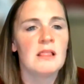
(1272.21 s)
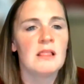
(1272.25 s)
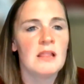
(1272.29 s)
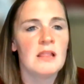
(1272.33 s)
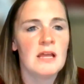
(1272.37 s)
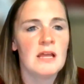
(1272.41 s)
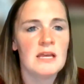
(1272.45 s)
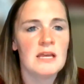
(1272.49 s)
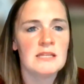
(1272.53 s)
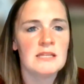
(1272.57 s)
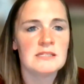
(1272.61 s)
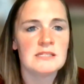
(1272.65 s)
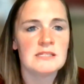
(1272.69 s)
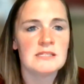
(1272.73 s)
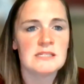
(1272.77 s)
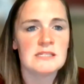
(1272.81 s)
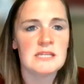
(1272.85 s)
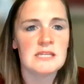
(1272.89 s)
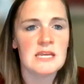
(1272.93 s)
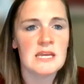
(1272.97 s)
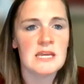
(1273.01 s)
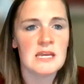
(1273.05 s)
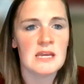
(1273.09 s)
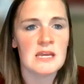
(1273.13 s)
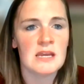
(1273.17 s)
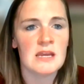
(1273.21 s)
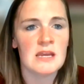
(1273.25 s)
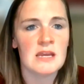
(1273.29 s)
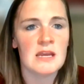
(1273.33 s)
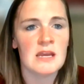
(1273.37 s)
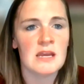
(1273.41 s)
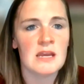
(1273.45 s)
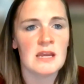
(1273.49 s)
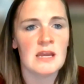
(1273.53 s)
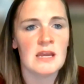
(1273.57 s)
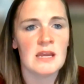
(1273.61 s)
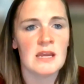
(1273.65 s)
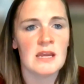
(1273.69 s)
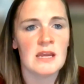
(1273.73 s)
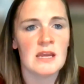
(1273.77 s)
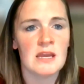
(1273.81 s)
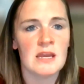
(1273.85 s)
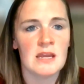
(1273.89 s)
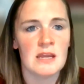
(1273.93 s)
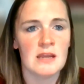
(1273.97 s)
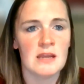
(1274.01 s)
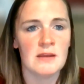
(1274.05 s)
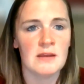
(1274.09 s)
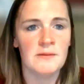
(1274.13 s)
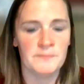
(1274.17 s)
Let's
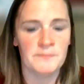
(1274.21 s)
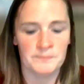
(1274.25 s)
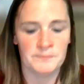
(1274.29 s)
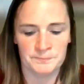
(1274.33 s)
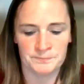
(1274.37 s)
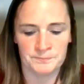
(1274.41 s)
see.